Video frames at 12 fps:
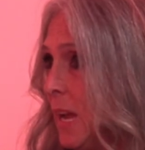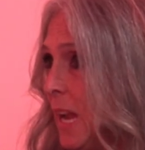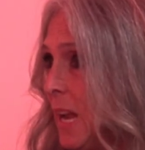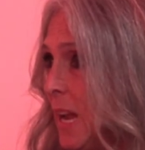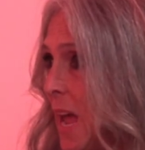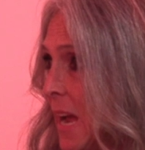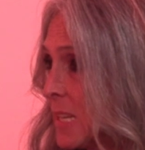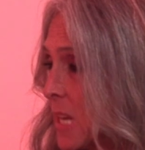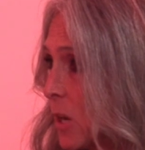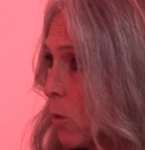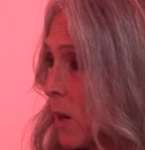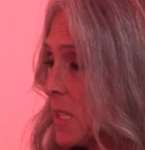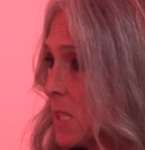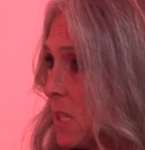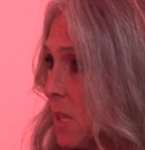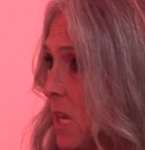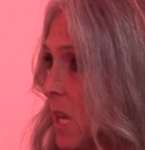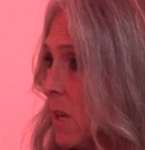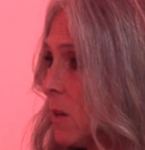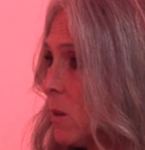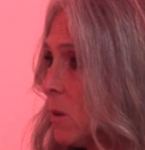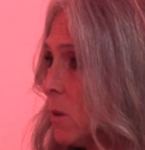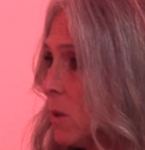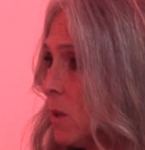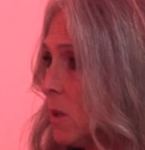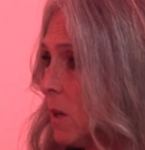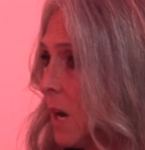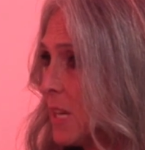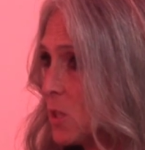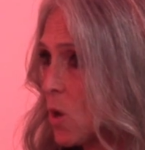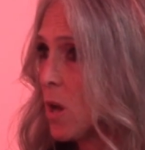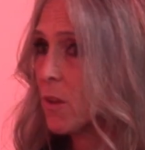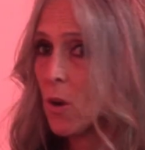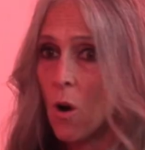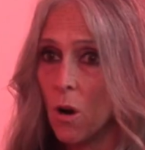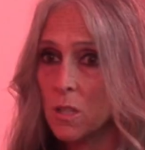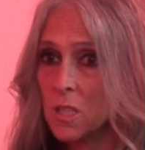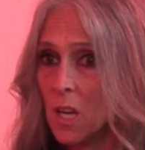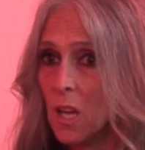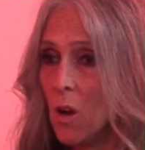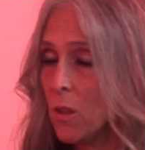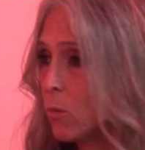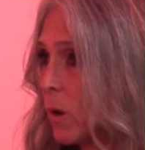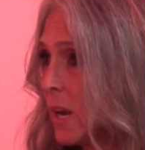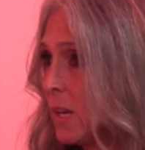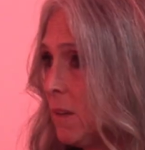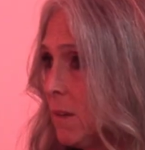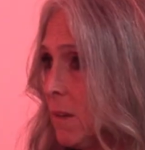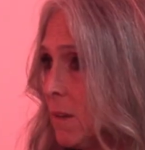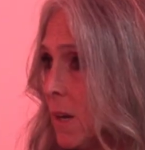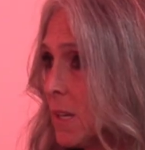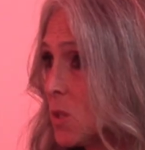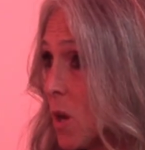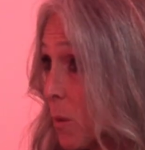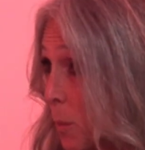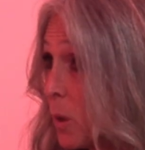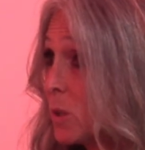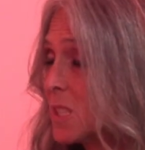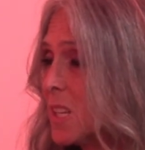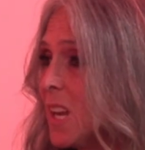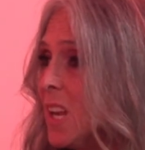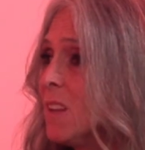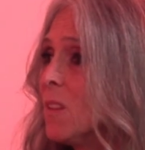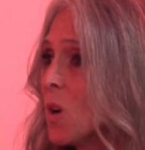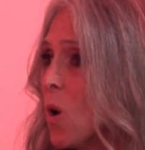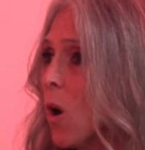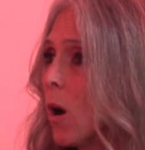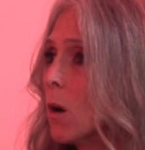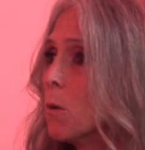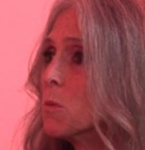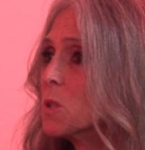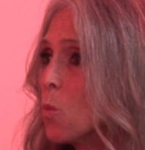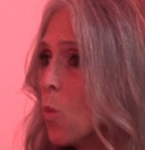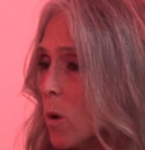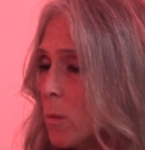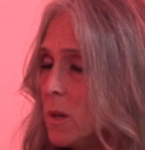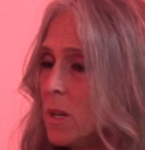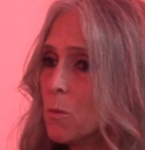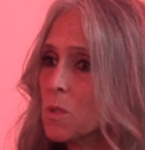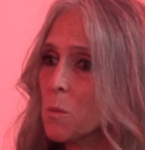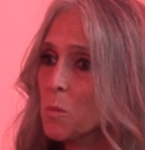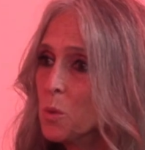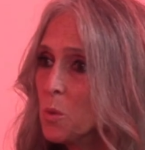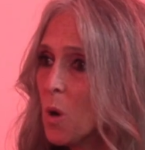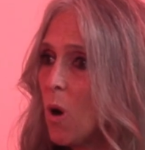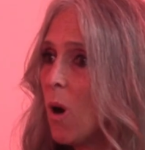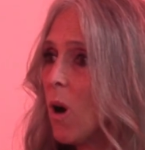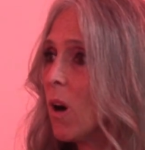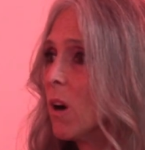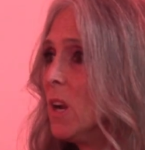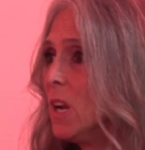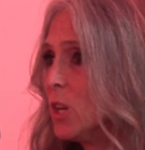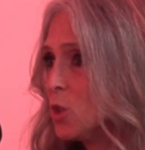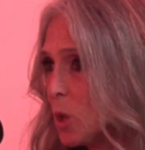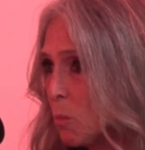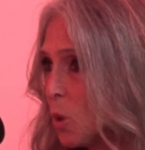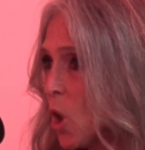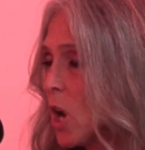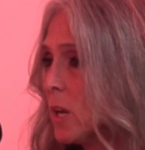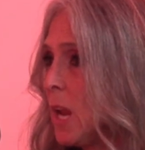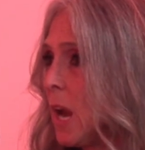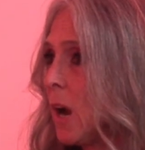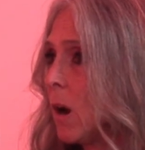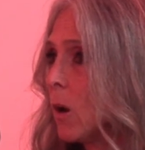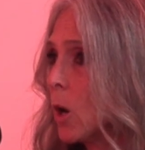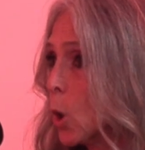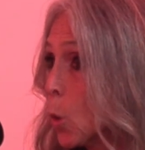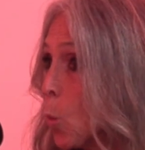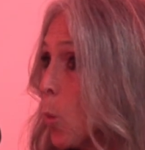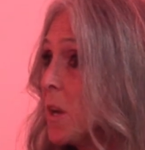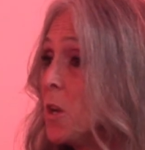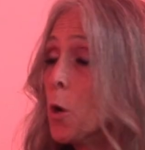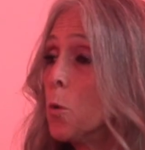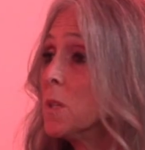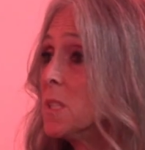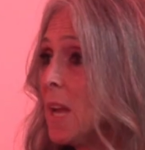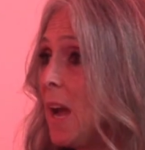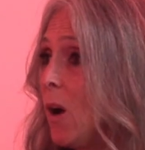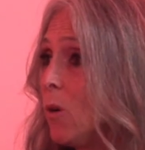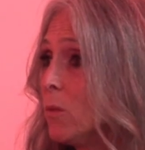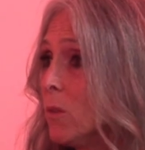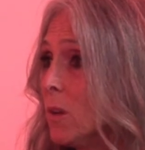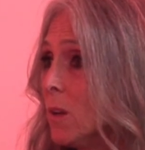And as I crested the hill, I saw the car sitting on the right. I saw the person in the car. It was a woman. It was a blue car. She had blonde hair. Her window was down.